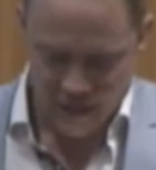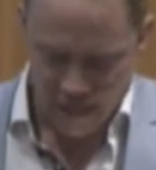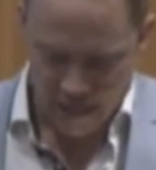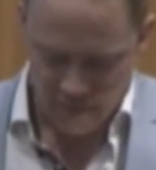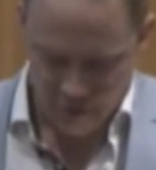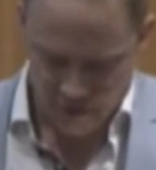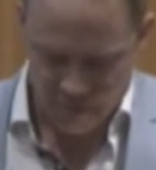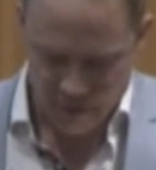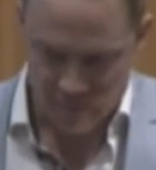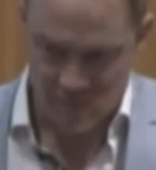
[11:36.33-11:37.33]
So they've
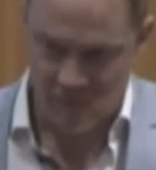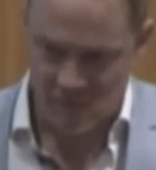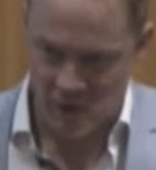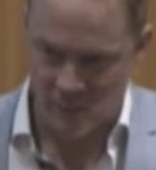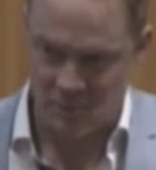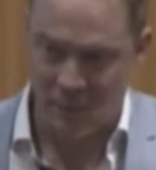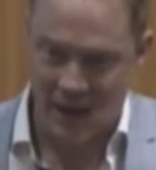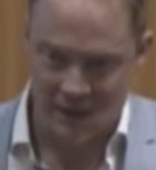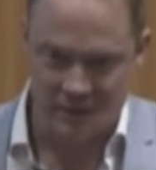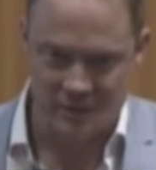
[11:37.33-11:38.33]
been very much
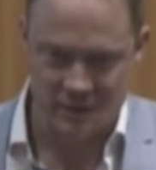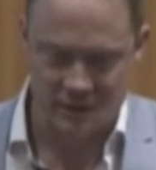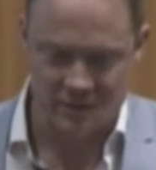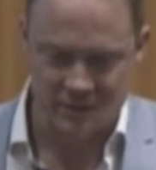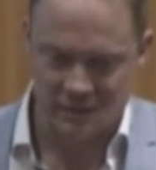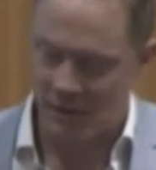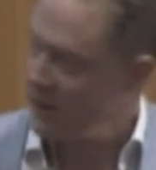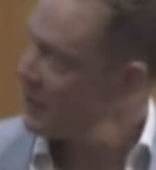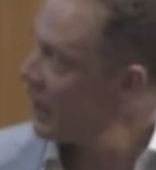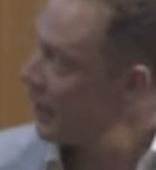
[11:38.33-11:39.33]
partners in this
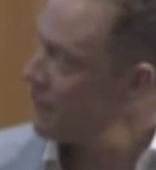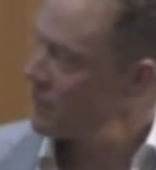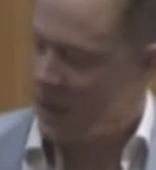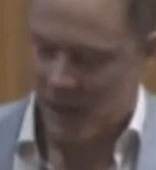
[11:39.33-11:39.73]
thinking.